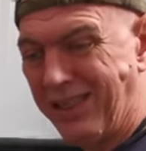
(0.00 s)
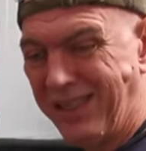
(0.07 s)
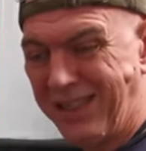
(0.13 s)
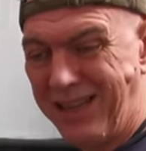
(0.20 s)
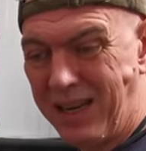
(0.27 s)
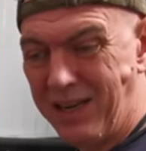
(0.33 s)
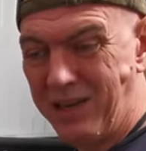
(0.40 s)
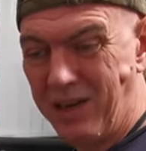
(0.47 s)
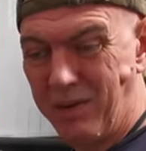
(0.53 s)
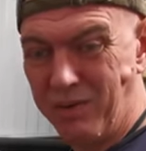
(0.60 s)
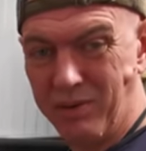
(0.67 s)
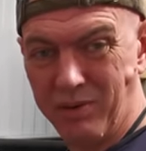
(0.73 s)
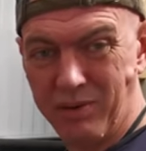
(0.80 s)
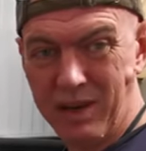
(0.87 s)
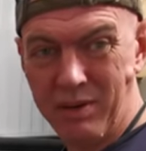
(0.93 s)
stay
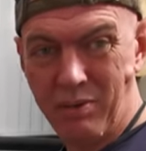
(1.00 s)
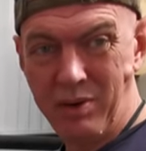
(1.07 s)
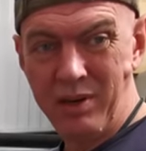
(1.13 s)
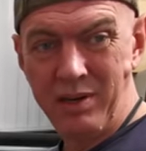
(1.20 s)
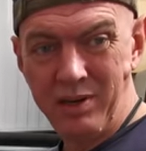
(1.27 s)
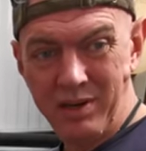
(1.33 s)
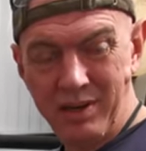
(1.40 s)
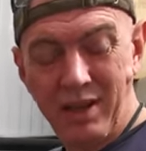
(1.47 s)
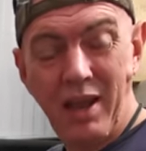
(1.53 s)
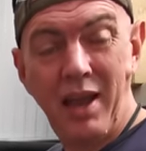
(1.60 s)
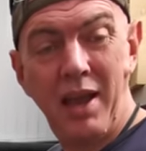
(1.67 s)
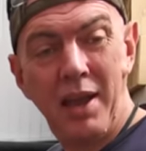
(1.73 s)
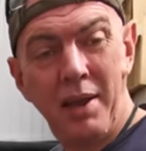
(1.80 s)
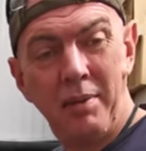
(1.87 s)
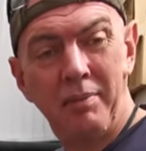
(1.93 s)
tuned on that one.
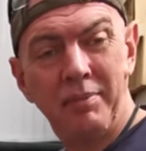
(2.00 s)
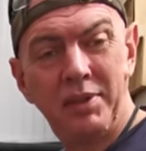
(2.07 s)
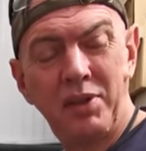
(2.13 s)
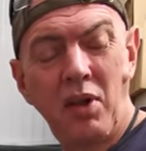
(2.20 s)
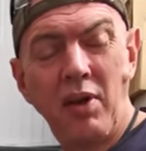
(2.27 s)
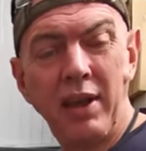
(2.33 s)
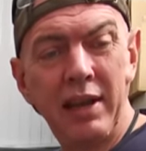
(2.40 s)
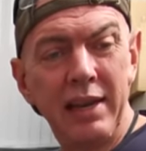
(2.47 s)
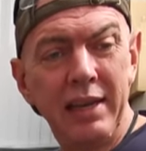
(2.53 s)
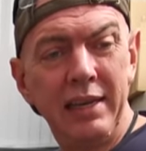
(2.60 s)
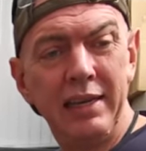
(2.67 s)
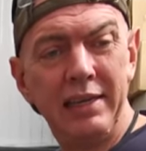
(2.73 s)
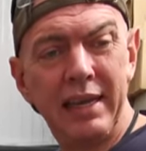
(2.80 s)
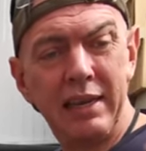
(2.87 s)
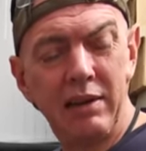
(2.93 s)
Um, started
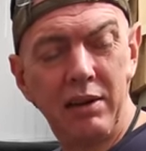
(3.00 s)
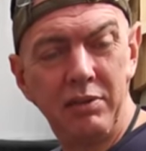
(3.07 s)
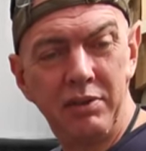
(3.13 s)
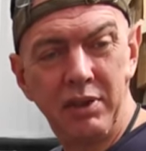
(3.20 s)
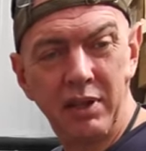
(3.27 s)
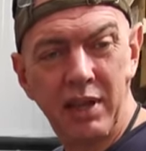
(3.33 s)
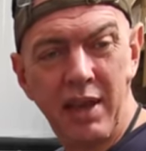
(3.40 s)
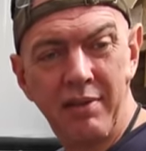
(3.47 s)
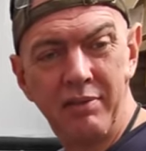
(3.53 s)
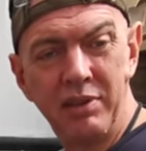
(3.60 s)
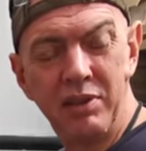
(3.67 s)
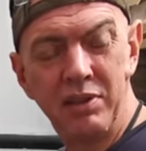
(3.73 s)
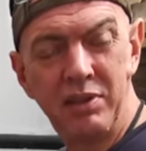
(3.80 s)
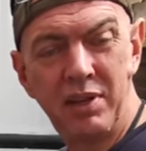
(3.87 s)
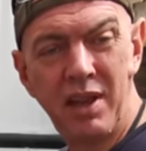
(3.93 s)
cleaning down loads of the
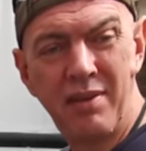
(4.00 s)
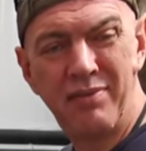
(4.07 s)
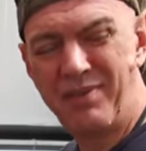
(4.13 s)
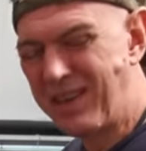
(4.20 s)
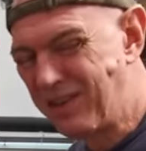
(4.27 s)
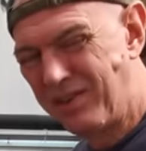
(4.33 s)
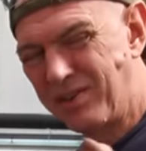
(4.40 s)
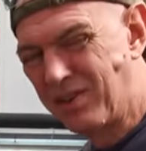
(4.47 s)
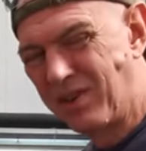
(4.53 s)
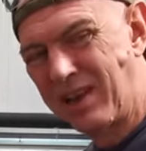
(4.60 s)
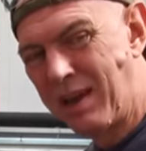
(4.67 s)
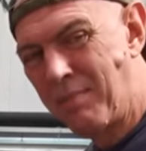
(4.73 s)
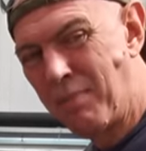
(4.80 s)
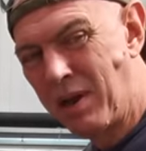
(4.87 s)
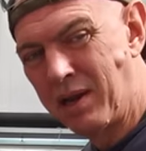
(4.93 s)
covers and stuff. They're just going
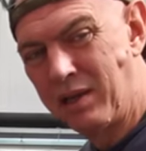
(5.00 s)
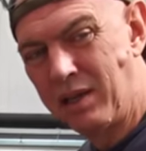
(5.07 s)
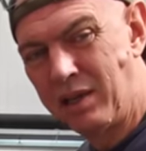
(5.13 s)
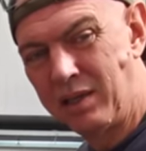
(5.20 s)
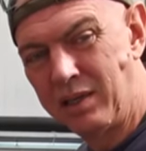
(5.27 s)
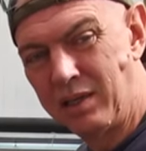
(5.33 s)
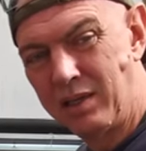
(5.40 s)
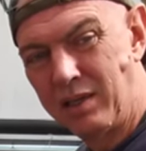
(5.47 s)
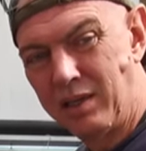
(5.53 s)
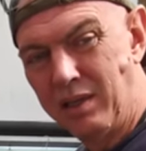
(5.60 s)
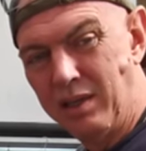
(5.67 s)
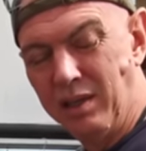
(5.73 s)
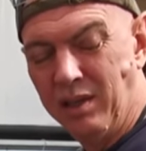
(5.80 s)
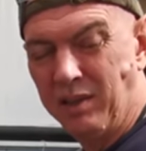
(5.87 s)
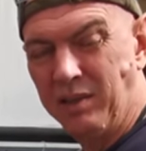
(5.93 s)
to get painted.
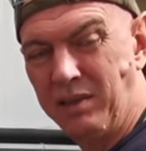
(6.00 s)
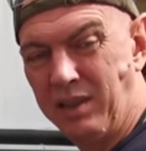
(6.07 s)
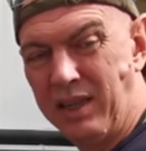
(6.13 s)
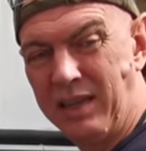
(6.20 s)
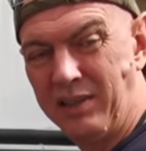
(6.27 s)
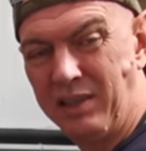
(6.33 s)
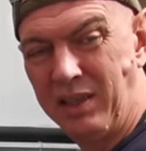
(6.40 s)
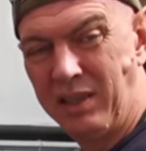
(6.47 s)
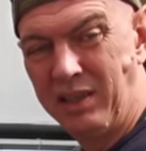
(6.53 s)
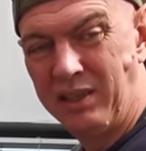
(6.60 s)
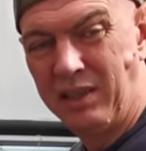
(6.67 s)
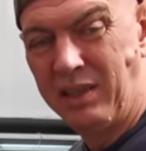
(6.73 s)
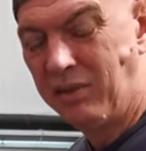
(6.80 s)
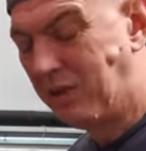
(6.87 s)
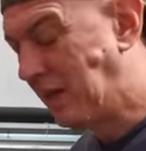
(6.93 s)
So that's
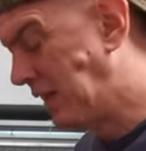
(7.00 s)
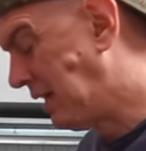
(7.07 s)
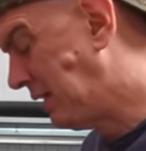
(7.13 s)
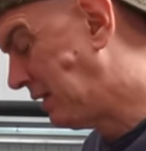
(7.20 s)
easy. I'll get